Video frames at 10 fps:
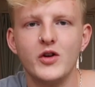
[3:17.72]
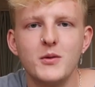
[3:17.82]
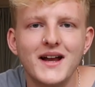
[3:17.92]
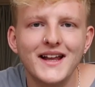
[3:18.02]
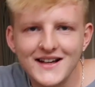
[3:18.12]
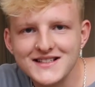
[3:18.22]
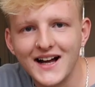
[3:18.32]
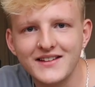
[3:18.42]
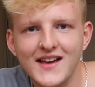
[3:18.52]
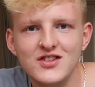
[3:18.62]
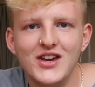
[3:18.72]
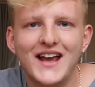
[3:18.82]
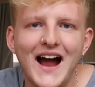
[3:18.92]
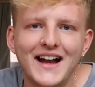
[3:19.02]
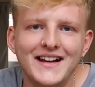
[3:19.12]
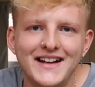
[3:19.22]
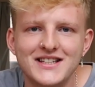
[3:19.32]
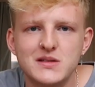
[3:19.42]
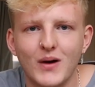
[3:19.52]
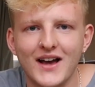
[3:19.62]
when you're making iced lattes, you kind of need
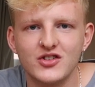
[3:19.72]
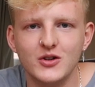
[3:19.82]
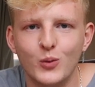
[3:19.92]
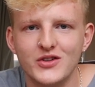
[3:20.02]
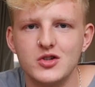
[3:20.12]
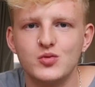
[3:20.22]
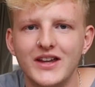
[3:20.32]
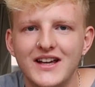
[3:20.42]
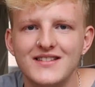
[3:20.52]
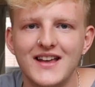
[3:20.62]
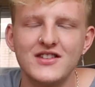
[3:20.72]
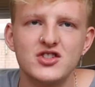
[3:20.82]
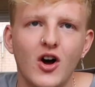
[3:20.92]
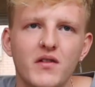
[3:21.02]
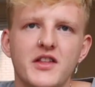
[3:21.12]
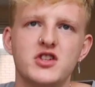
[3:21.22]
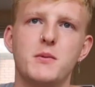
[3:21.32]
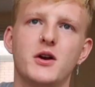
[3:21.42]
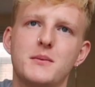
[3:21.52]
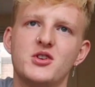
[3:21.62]
espresso, which is really condensed coffee that you
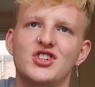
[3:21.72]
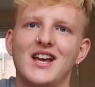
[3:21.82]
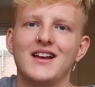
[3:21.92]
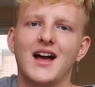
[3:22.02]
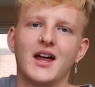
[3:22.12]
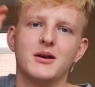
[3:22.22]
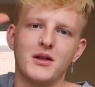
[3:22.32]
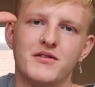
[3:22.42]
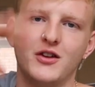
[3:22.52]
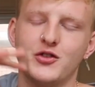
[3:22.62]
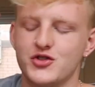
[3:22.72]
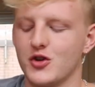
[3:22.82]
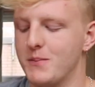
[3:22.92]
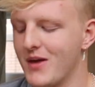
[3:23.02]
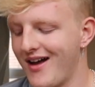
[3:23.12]
put in a machine and it filters through.